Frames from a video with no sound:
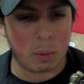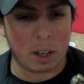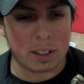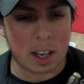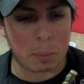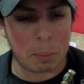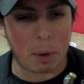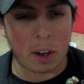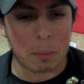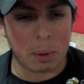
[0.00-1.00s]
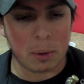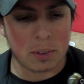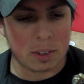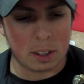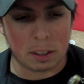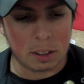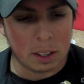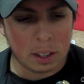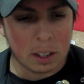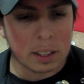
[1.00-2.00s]
on top and bottom post, and
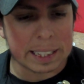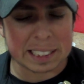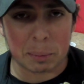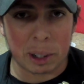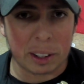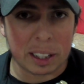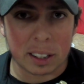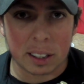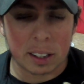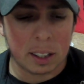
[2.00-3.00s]
that's about it.